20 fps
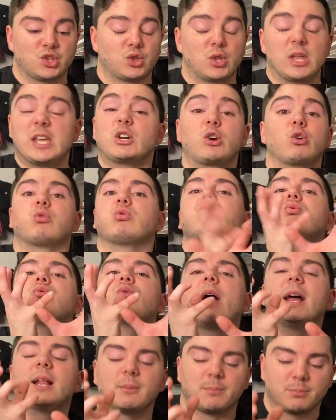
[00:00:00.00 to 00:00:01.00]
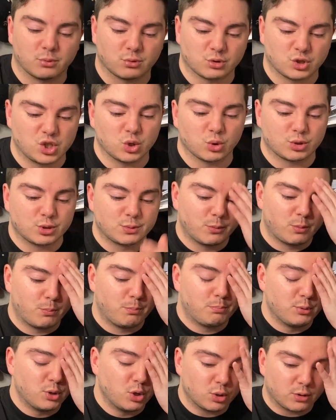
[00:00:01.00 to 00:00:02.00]
incredible. She looks
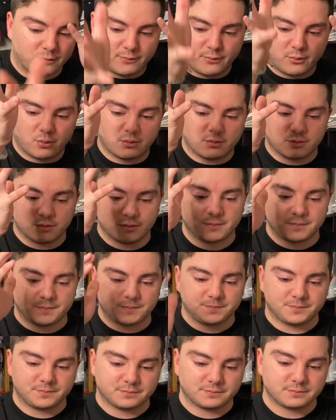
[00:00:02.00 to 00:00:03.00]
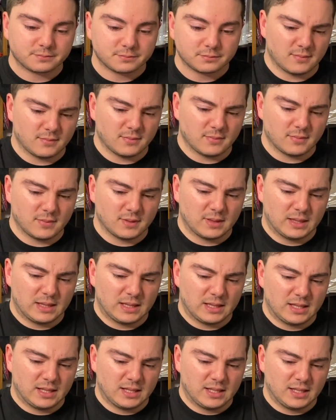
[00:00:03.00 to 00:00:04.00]
beautiful. Who do all of you? been there for a
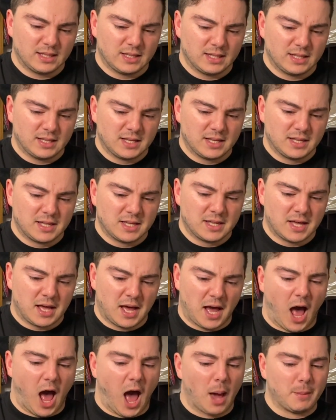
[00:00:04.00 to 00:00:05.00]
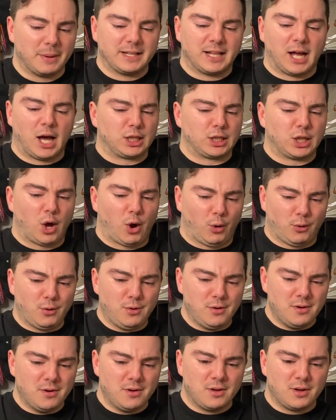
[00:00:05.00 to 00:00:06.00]
night or two. I wouldn't stay there. I mean, hello?
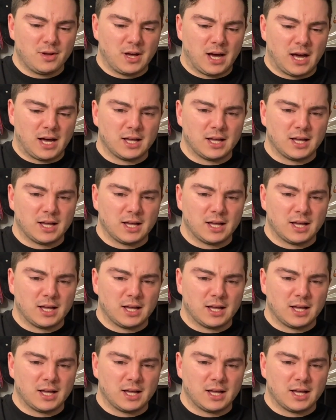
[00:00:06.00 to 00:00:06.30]
Yes, I don't